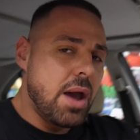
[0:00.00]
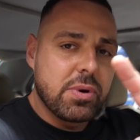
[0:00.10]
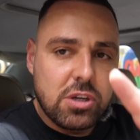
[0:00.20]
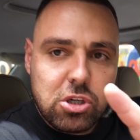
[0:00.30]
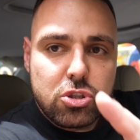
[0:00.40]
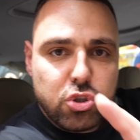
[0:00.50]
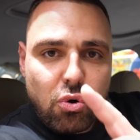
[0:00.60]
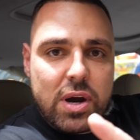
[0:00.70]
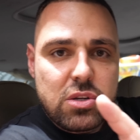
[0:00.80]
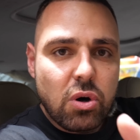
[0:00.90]
and we're gonna
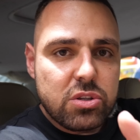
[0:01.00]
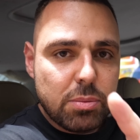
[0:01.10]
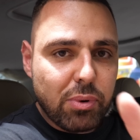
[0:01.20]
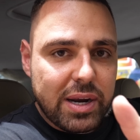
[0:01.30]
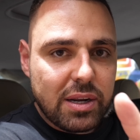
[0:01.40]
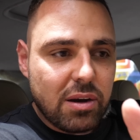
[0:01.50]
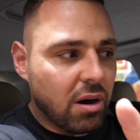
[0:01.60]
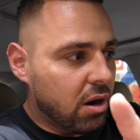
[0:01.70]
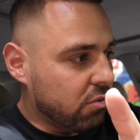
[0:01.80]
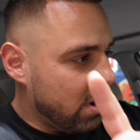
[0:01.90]
try not to break the
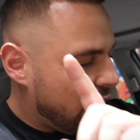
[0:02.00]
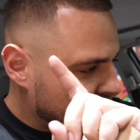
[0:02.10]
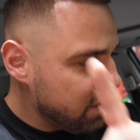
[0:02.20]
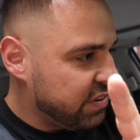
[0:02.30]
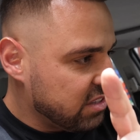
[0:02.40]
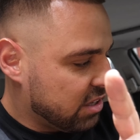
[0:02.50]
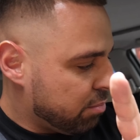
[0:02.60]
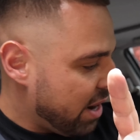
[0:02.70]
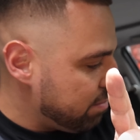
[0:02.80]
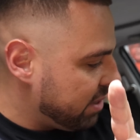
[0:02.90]
car, right? I don't think it's gonna
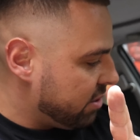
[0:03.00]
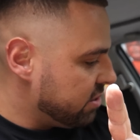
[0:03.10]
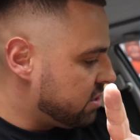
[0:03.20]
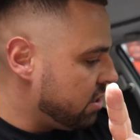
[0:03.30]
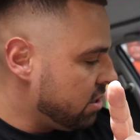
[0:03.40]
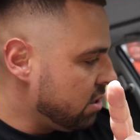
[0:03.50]
break because